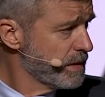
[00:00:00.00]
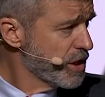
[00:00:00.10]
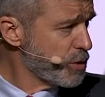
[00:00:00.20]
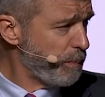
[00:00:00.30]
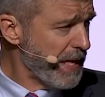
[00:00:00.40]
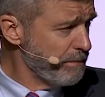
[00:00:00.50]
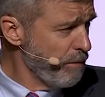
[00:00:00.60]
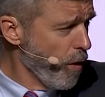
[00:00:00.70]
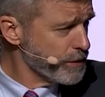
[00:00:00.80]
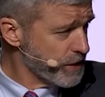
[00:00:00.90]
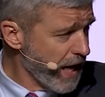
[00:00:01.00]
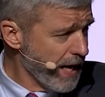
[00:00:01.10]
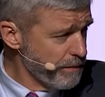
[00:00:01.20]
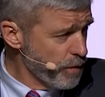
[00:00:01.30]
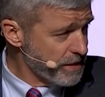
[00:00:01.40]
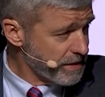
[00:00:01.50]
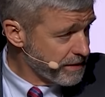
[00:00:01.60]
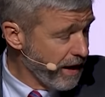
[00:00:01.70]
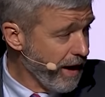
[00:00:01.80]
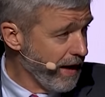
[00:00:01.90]
Spend more time with
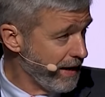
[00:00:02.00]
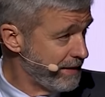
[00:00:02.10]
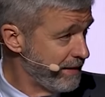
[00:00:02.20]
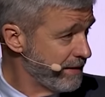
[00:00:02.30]
God